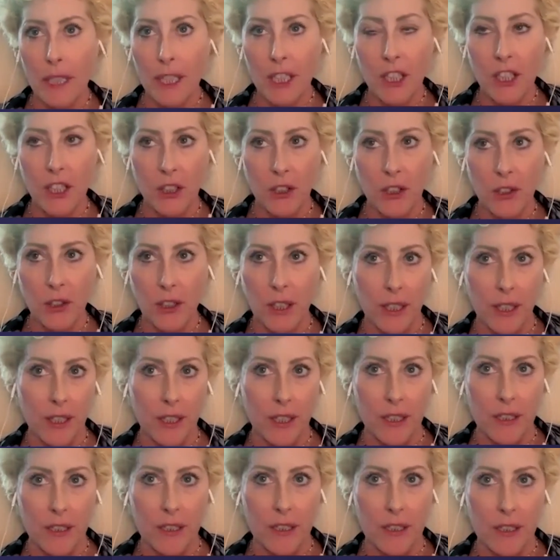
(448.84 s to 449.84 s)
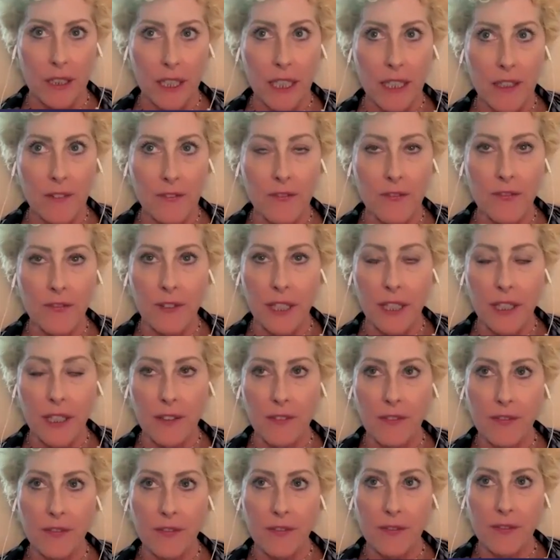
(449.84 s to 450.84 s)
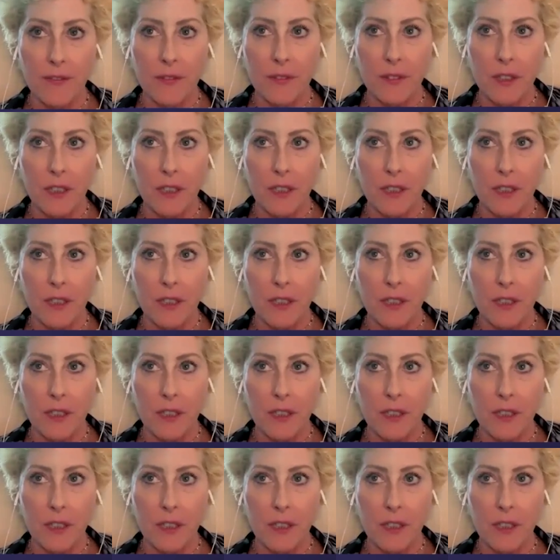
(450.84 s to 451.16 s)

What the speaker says: Be curious. If